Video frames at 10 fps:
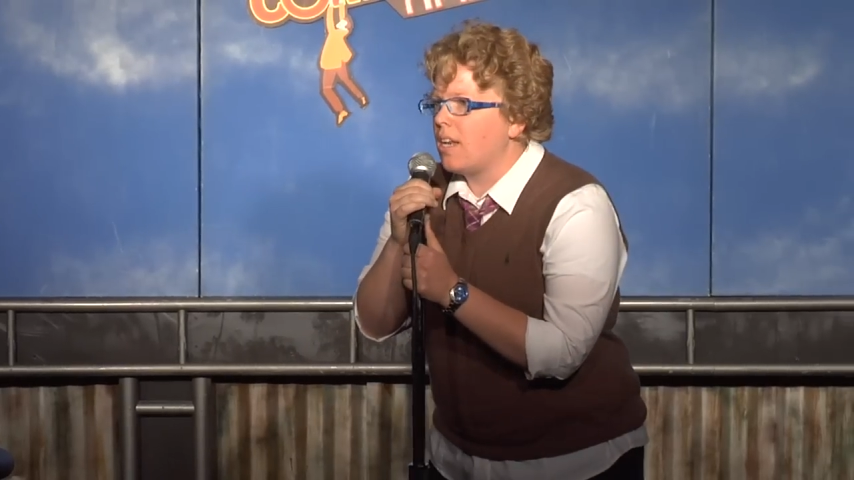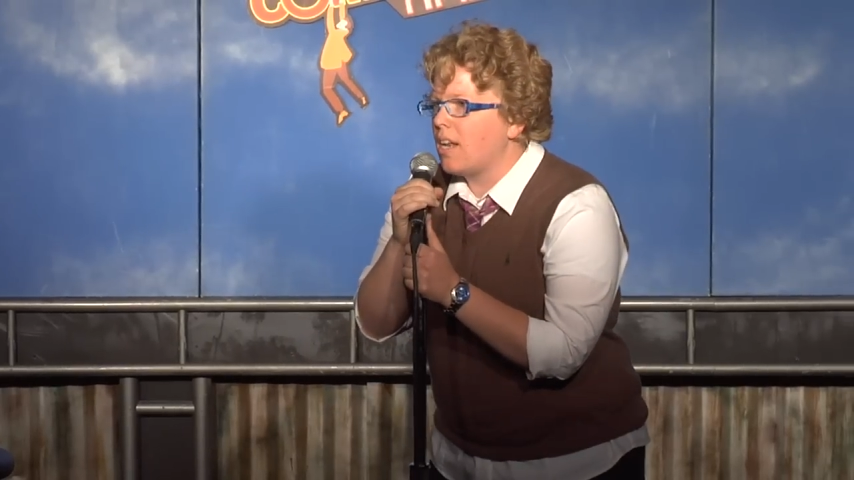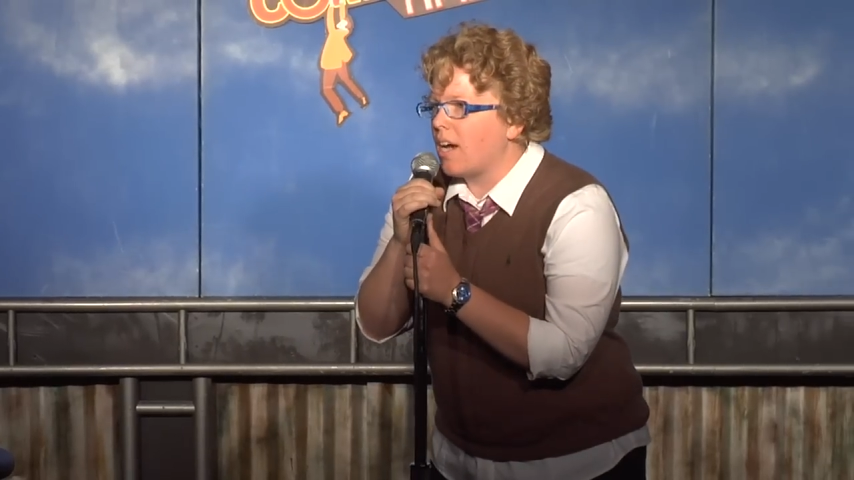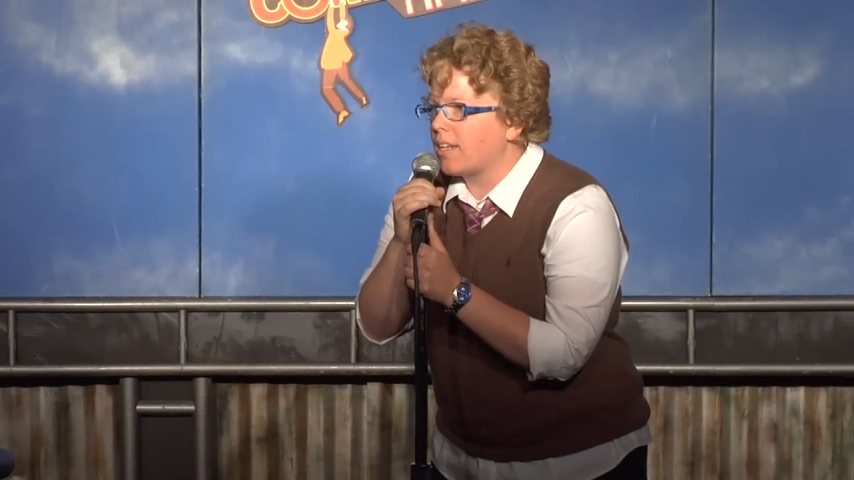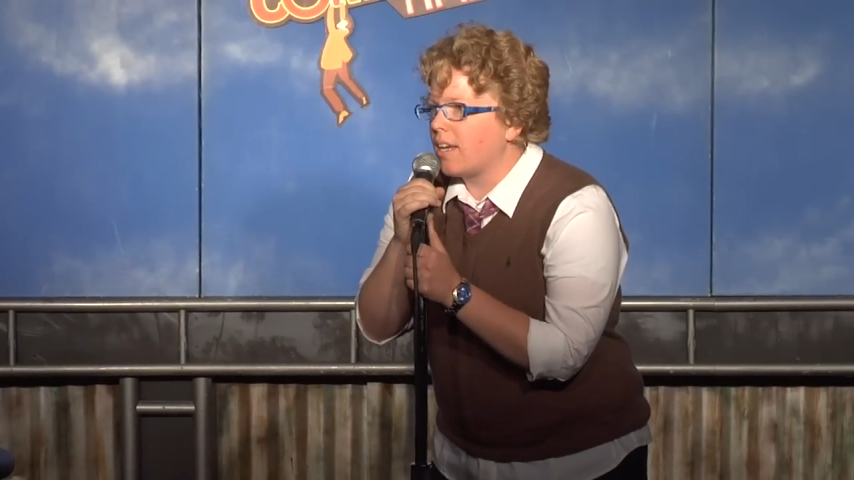
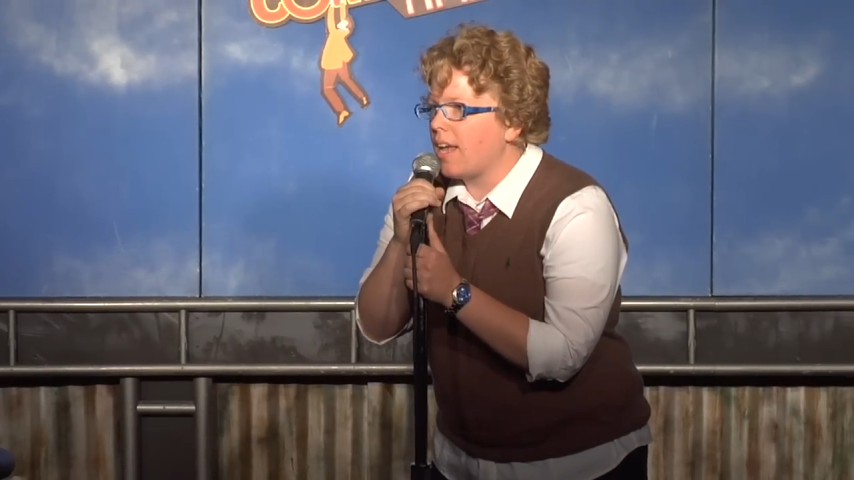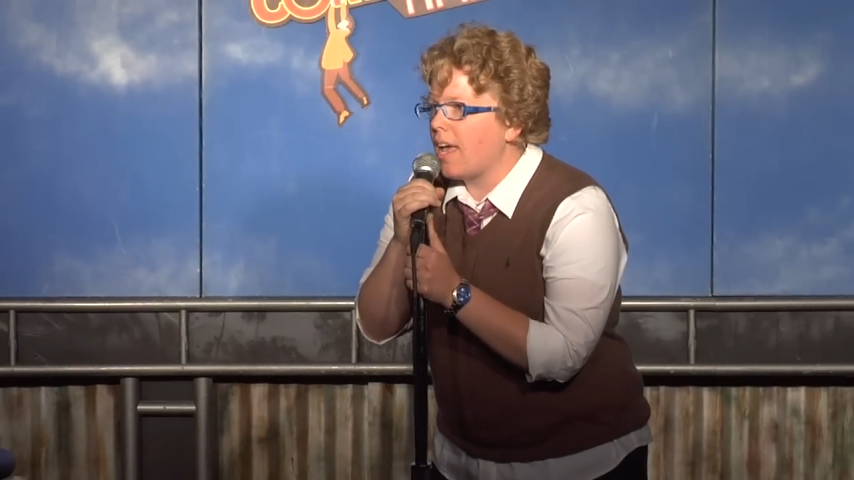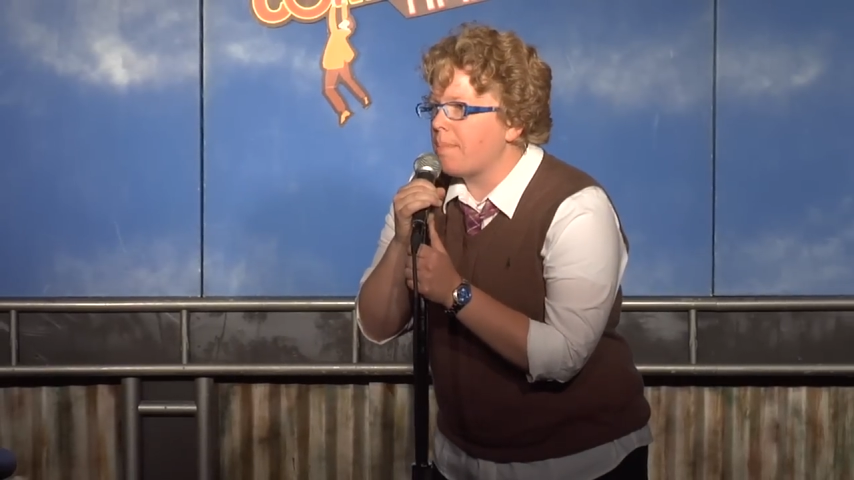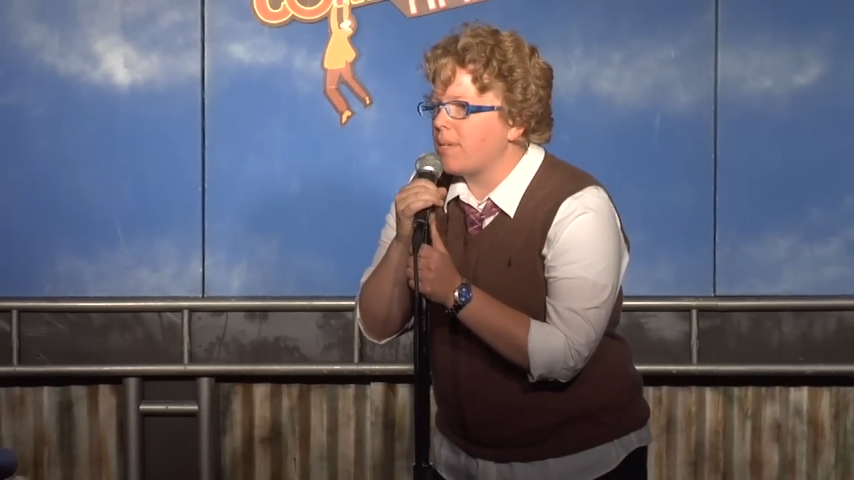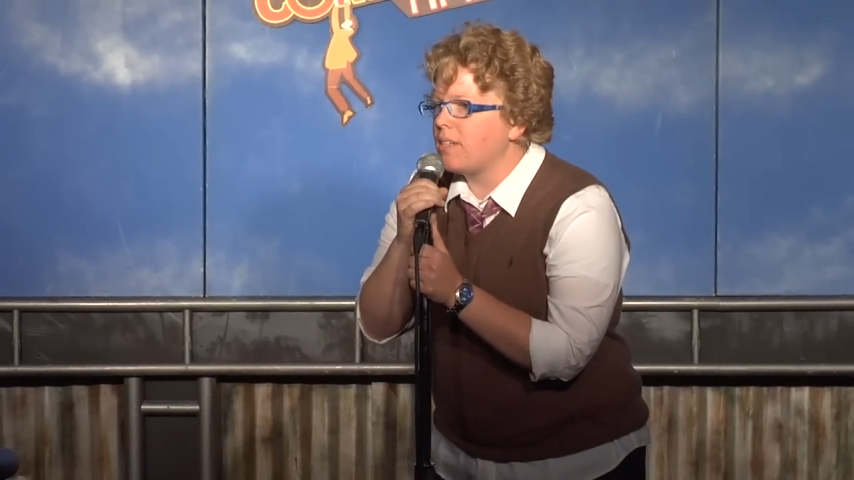Not gonna
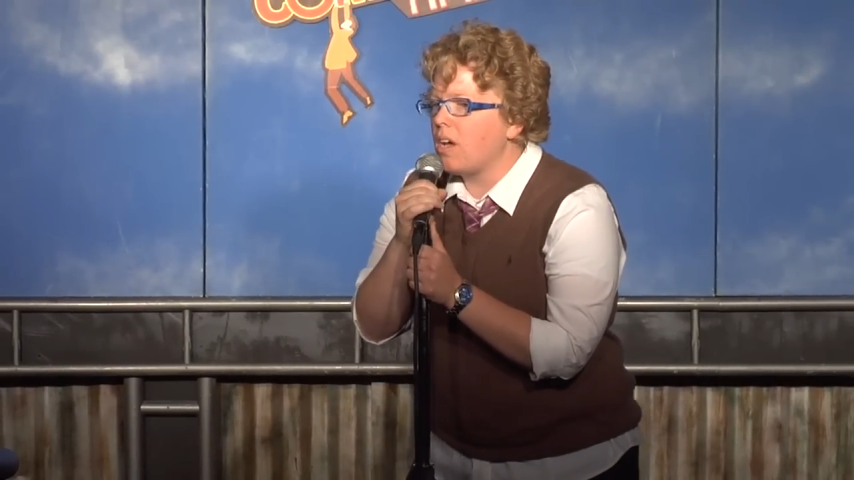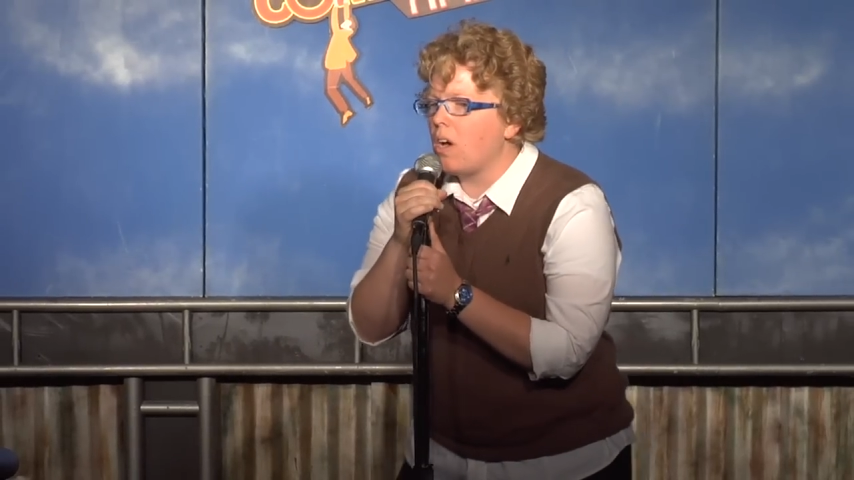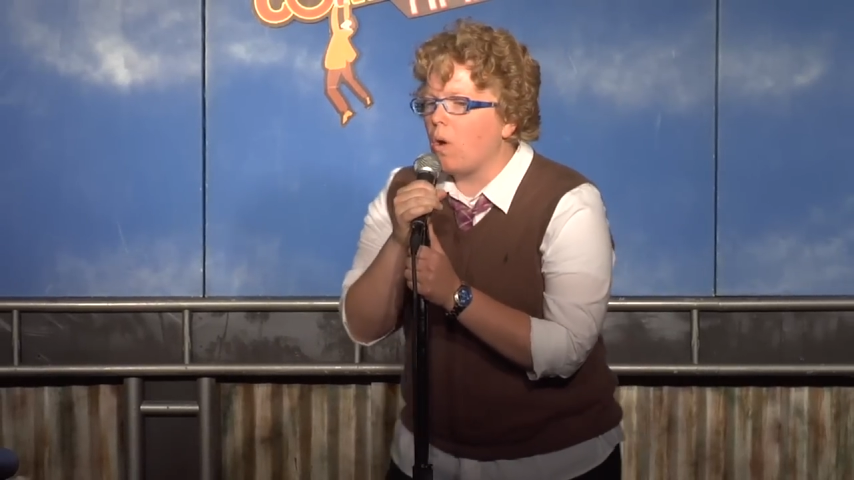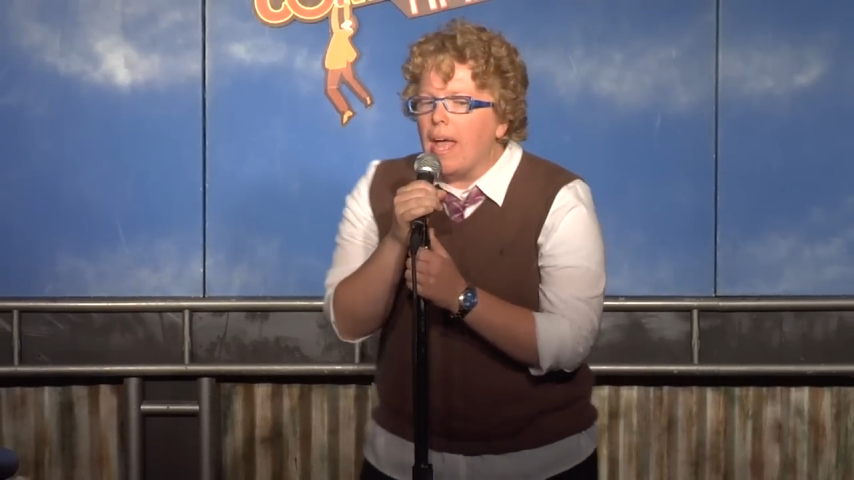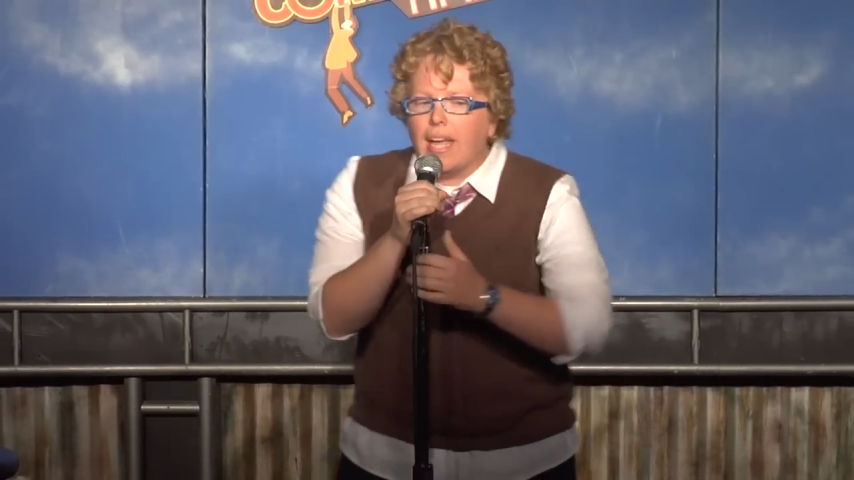happen, no.